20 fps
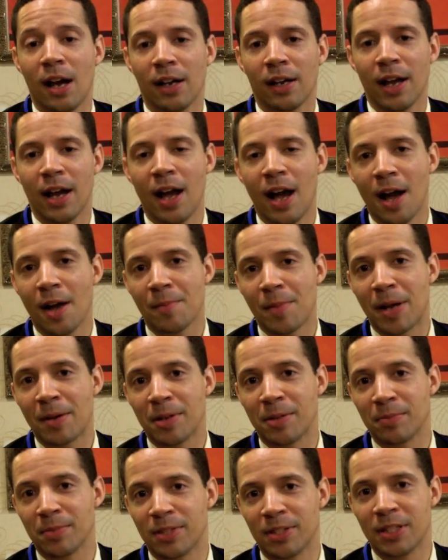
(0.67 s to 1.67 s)
Hey, hi, my
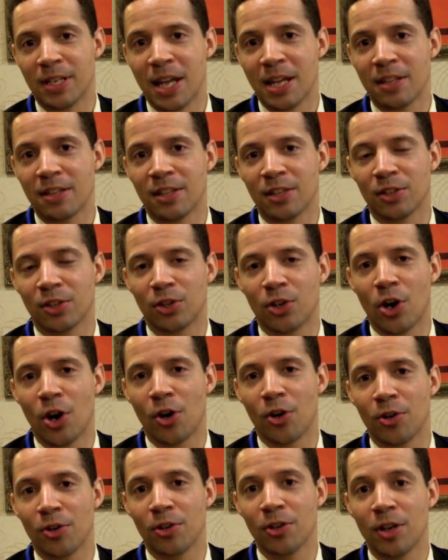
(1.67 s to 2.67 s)
name's Nathan
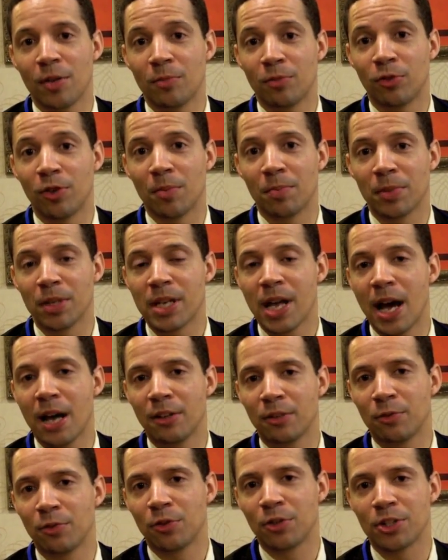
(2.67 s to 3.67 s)
Carter. I'm from
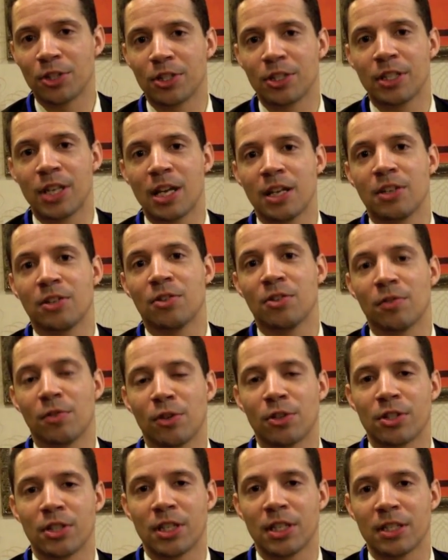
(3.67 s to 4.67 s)
California State
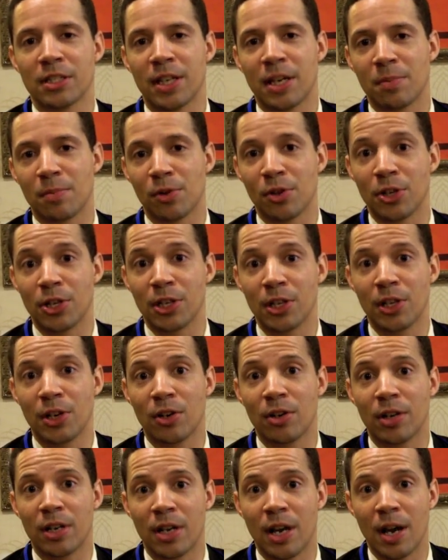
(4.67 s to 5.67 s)
University, San
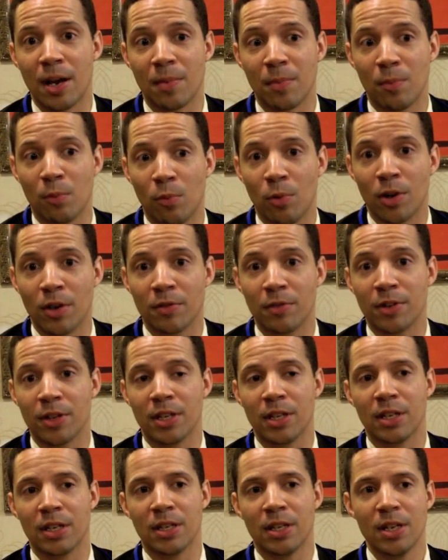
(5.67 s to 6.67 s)
Bernardino, and I'm one of
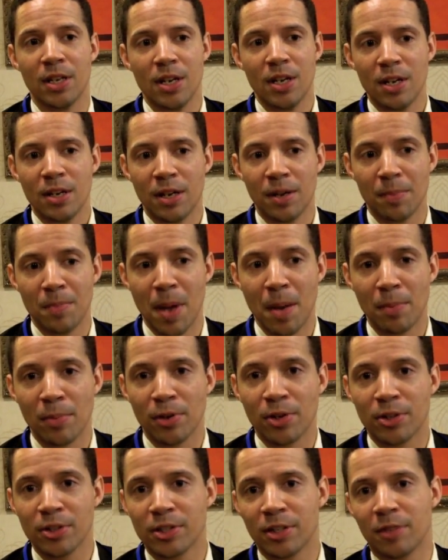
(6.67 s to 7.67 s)
the
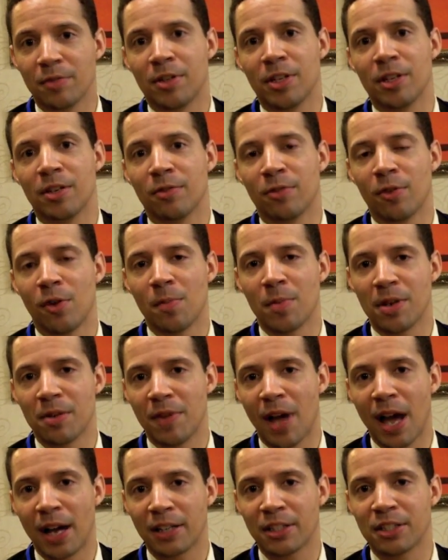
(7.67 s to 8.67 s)
members of the Affirmative
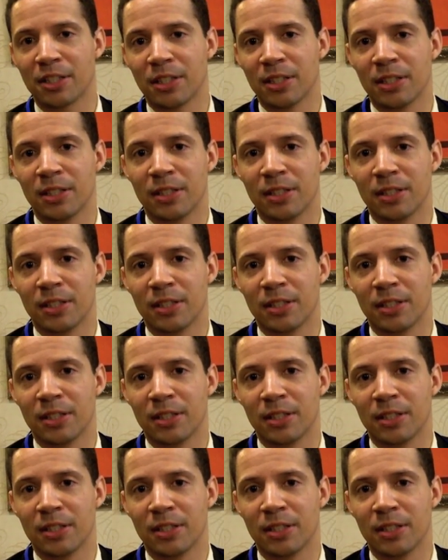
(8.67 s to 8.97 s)
Action